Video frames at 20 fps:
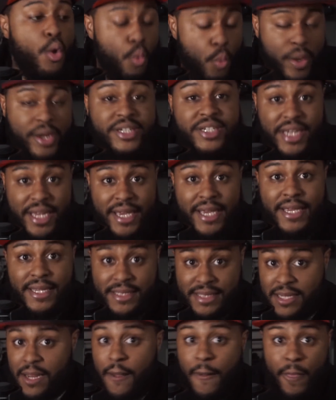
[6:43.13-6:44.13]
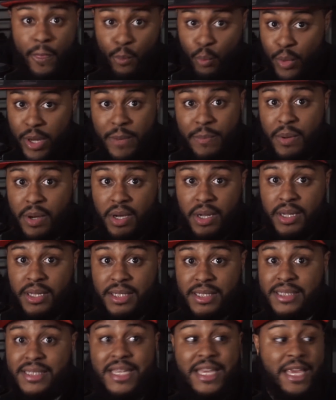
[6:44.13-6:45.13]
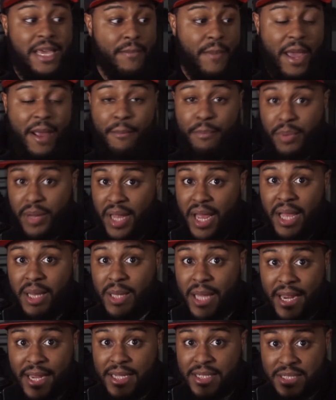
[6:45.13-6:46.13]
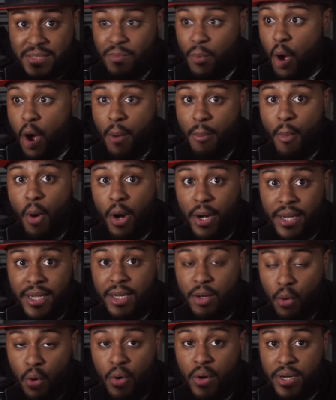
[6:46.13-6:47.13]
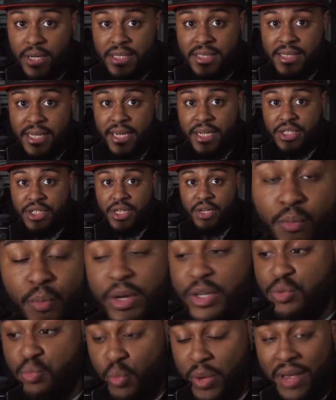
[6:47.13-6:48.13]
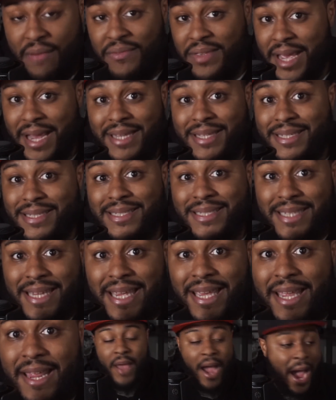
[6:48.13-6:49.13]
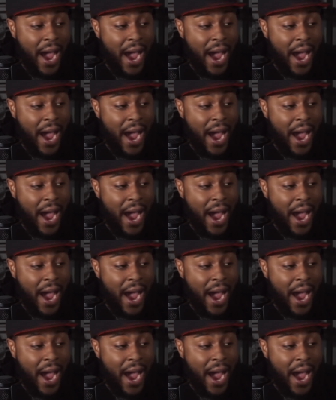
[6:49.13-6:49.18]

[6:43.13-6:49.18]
which is rebuilding the team and playing like a small market organization, which we have yet to see,